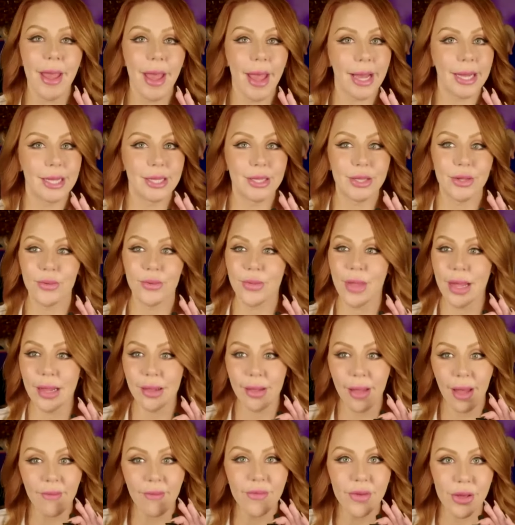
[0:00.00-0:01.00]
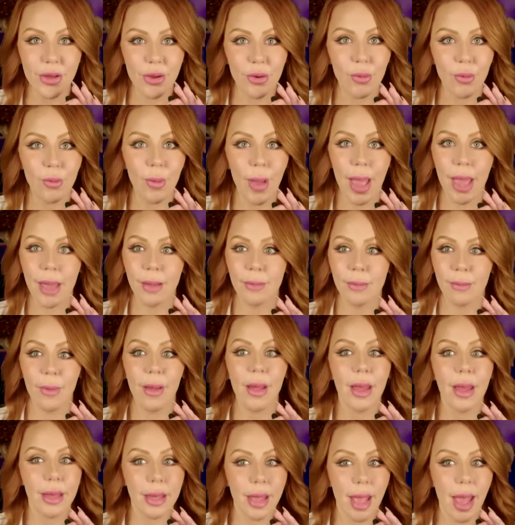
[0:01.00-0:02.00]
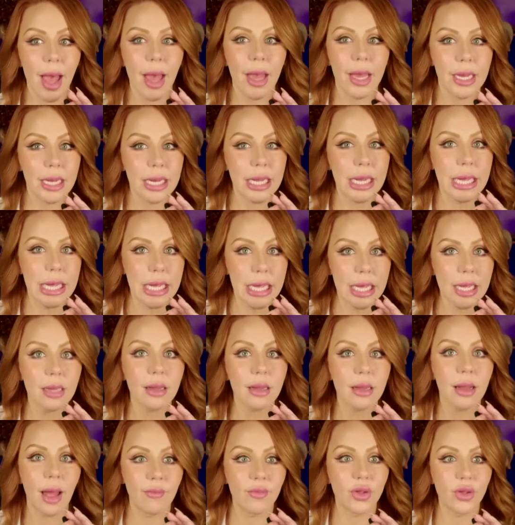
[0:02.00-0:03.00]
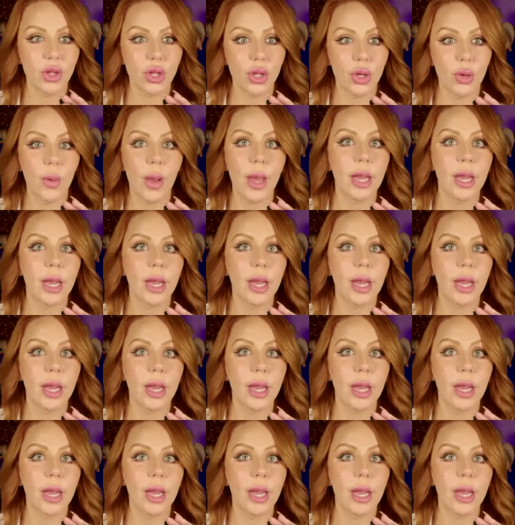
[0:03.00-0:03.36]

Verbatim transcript: And That's so they love you and yeah, and he loves you.